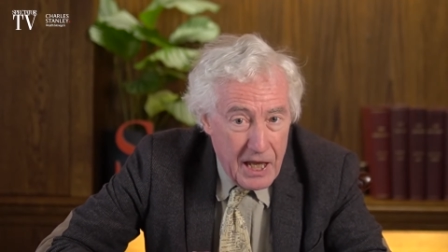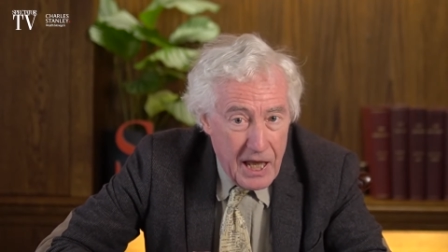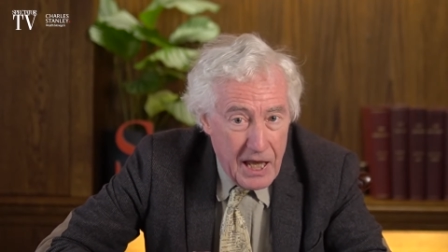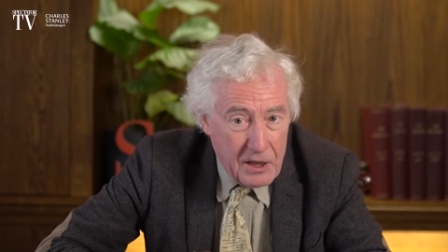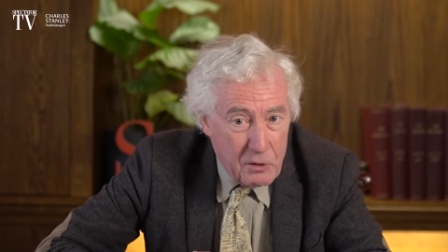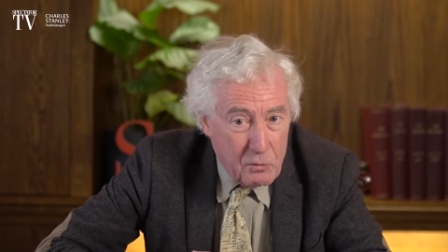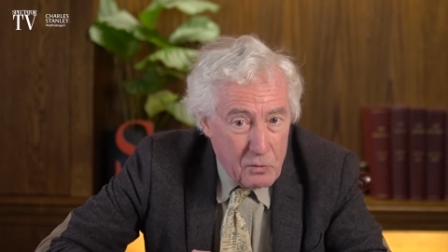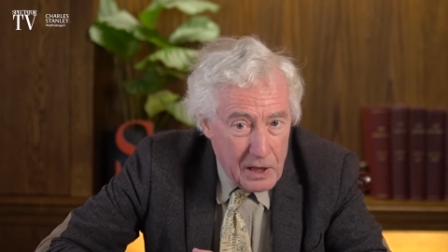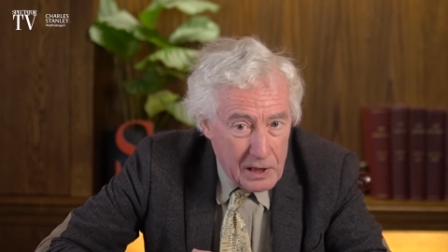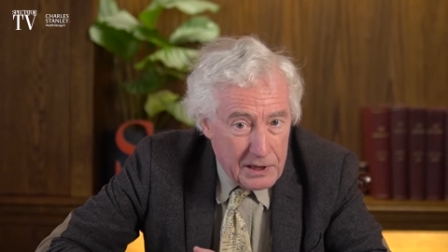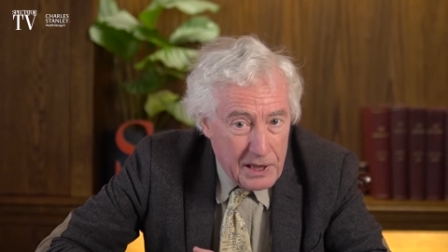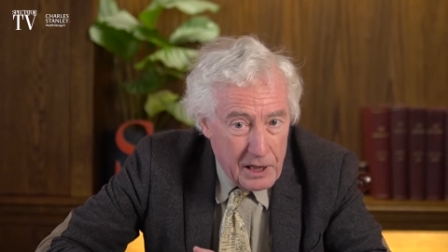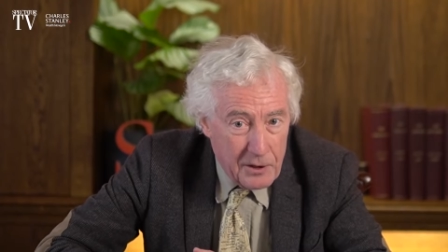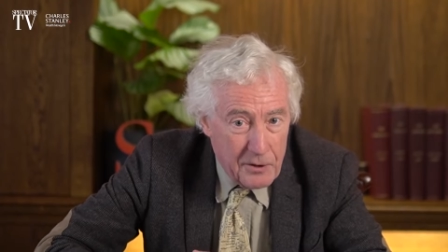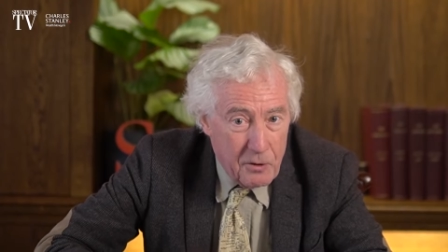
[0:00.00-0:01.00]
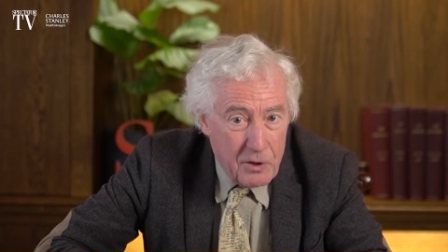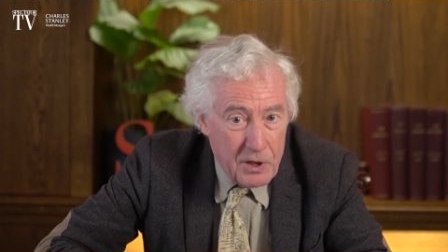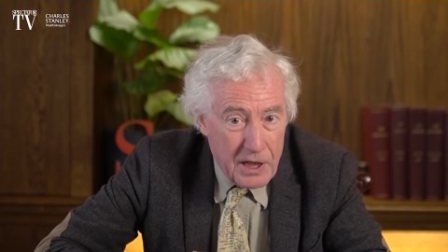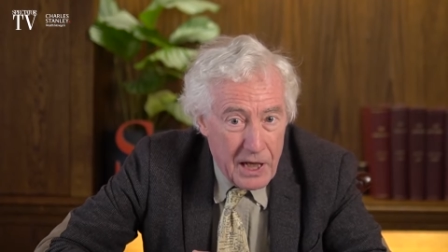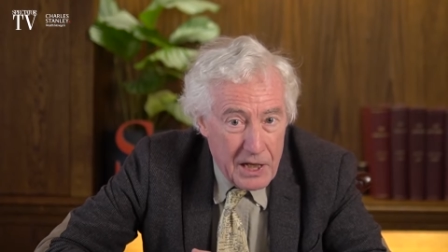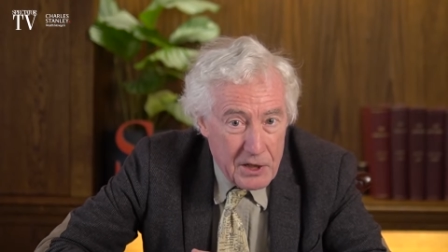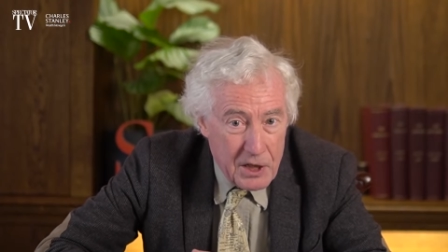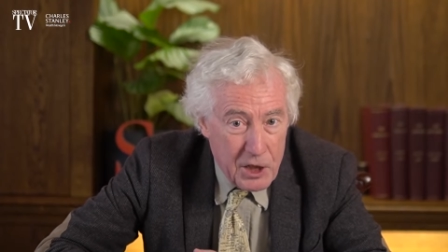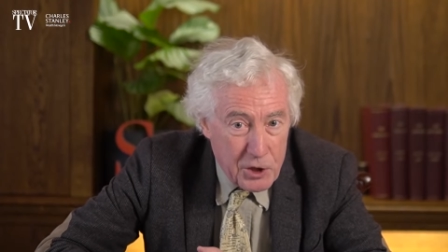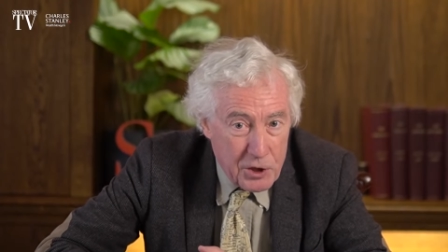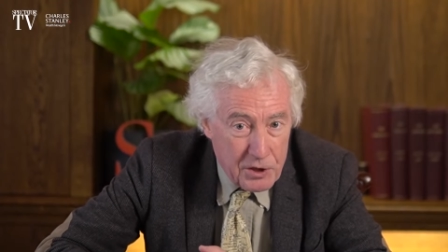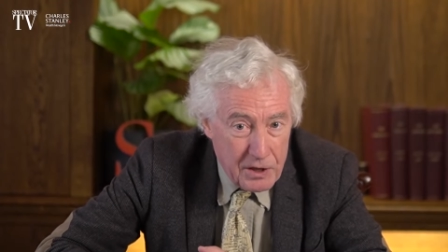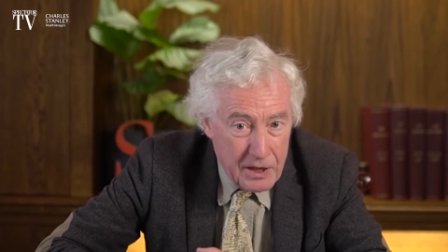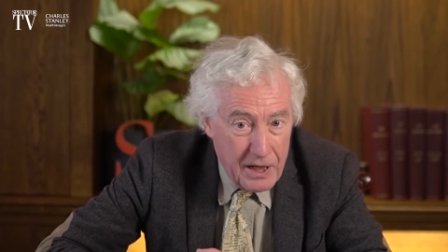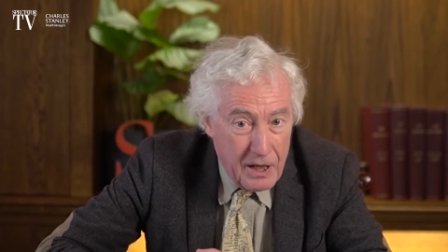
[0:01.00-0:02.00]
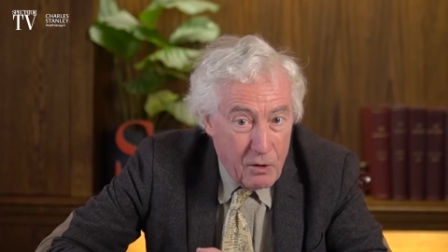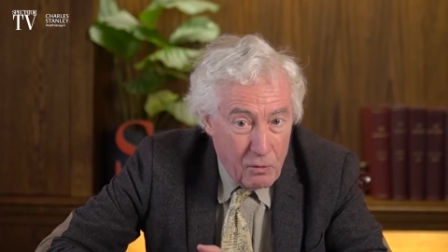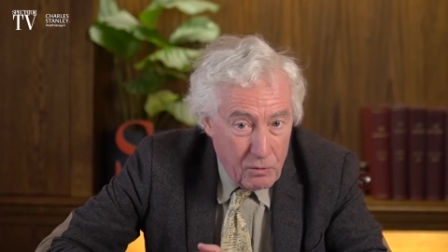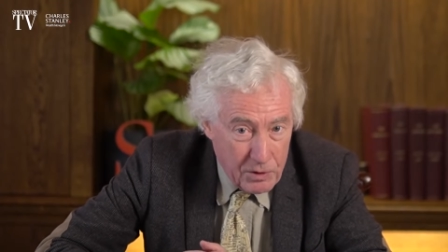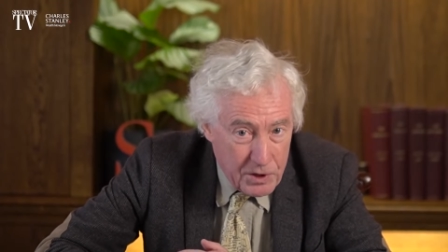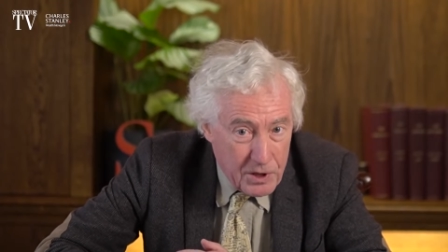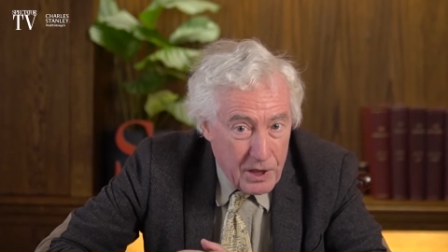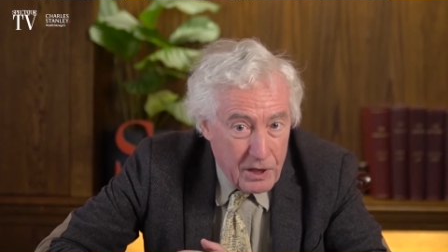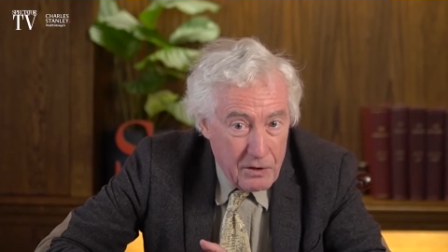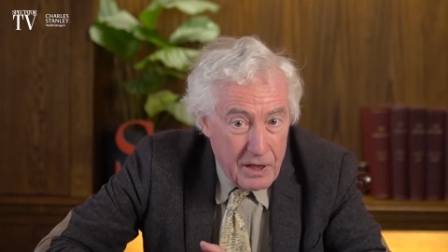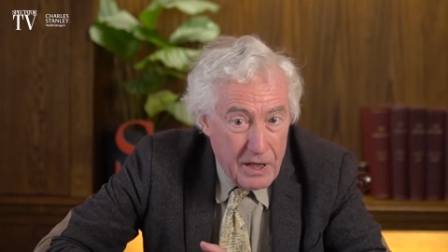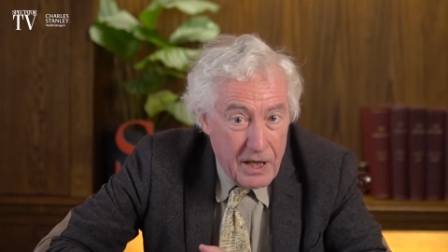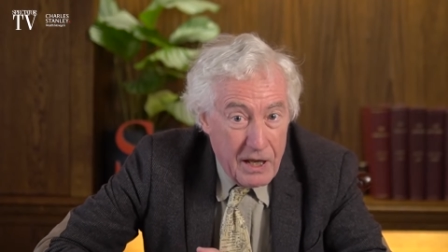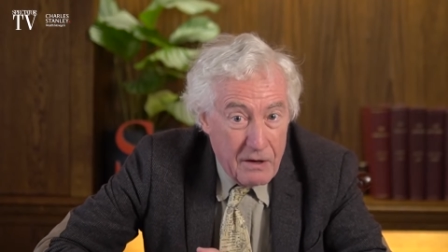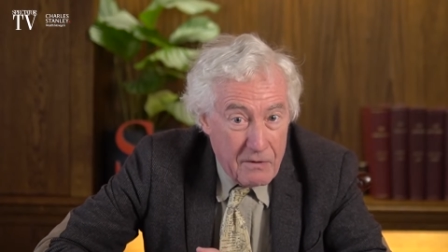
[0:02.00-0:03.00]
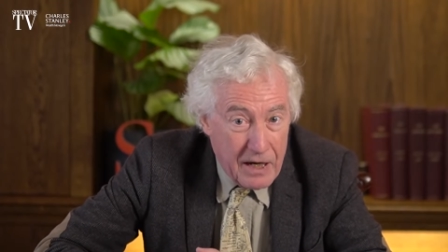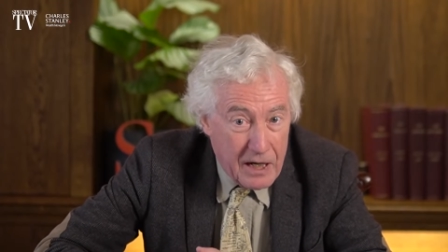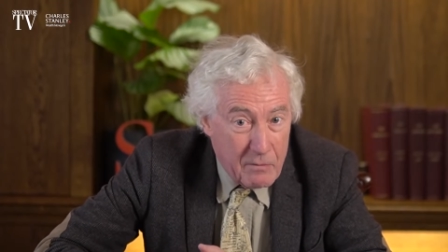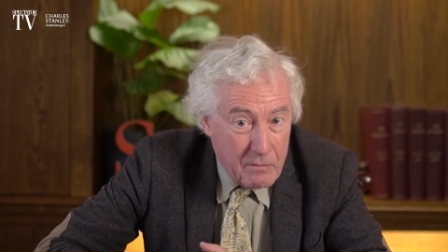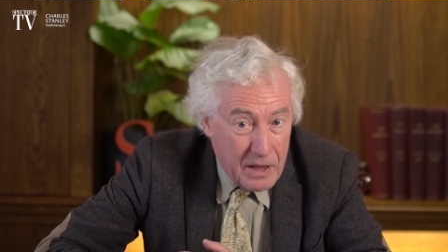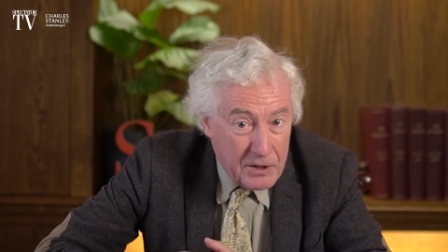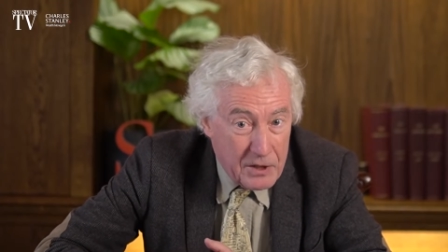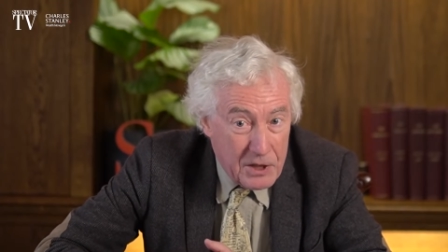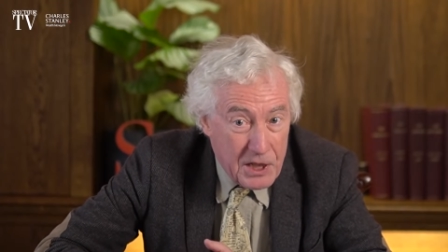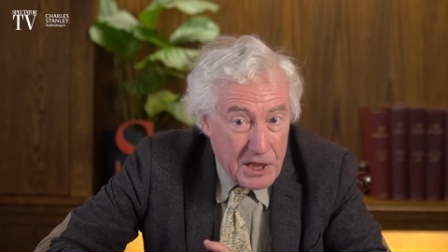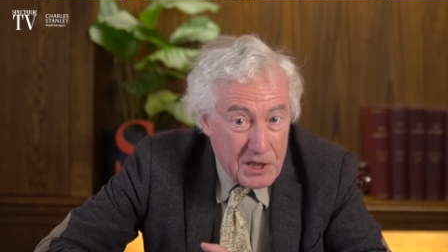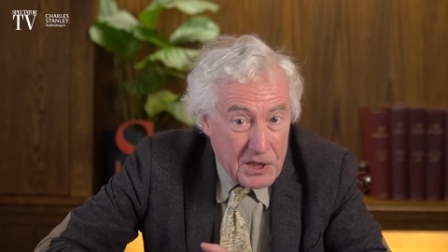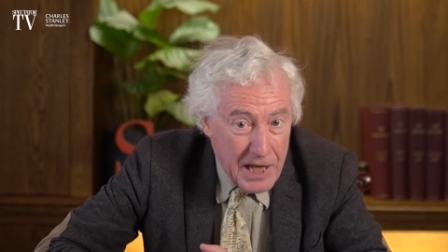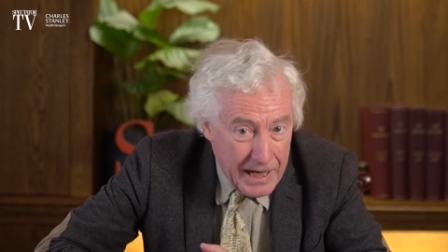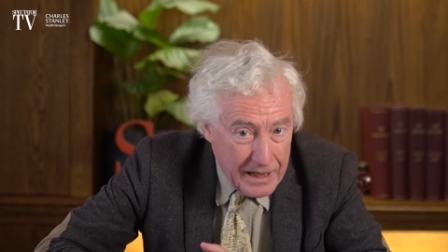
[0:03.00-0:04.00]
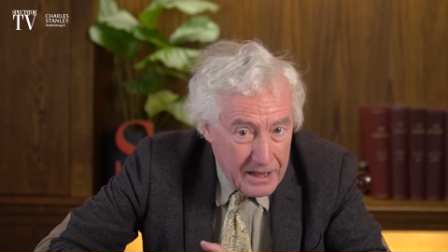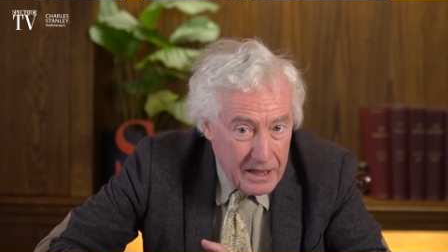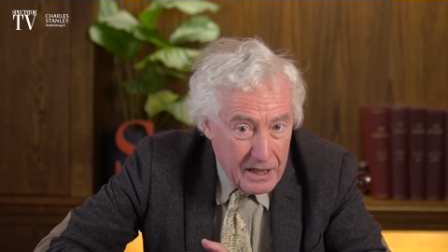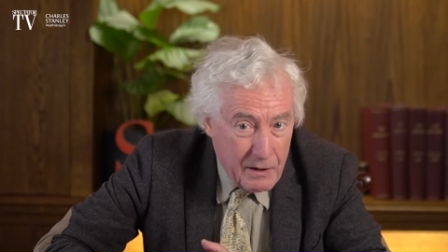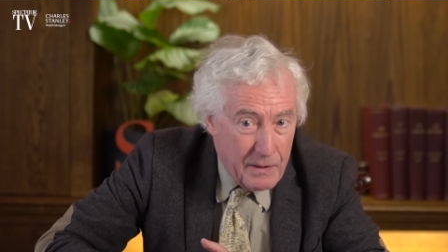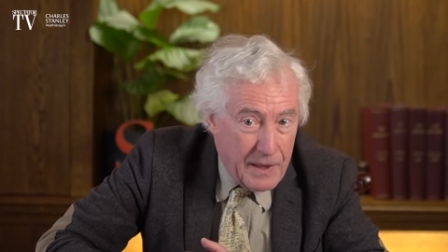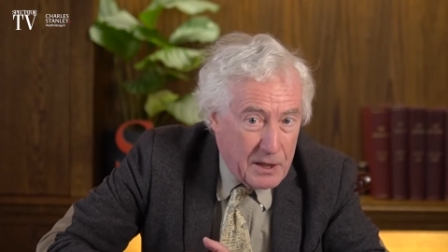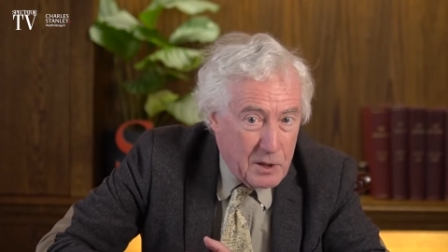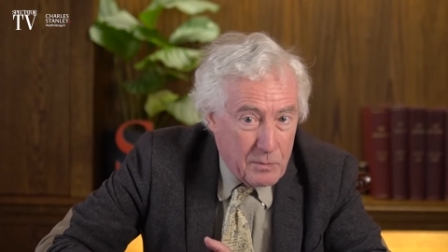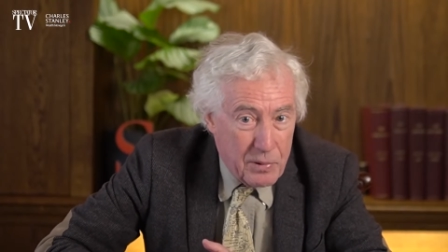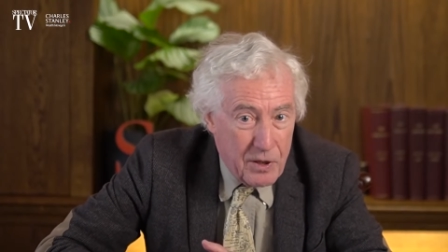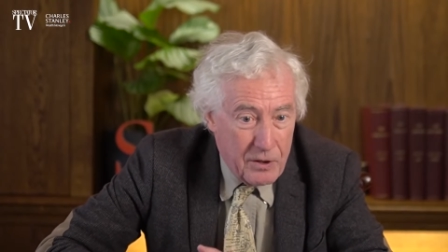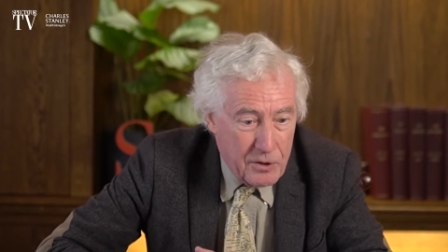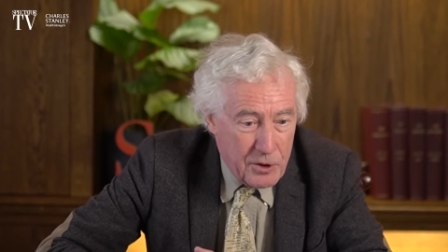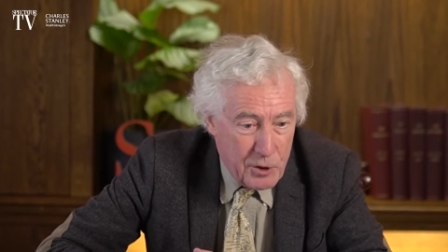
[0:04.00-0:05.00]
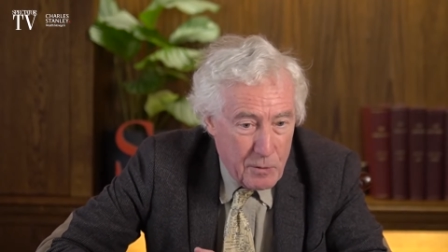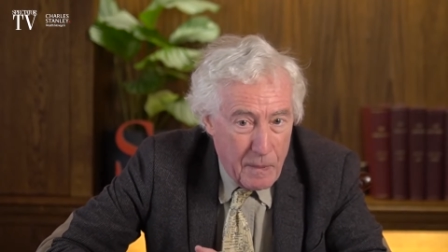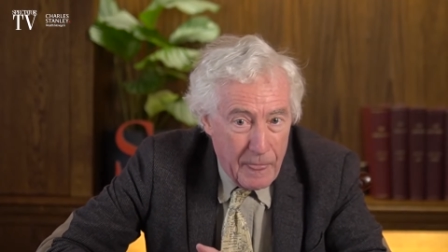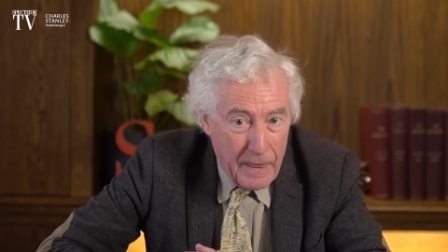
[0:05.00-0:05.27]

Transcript: and the World Health Organization also recommended exactly that approach.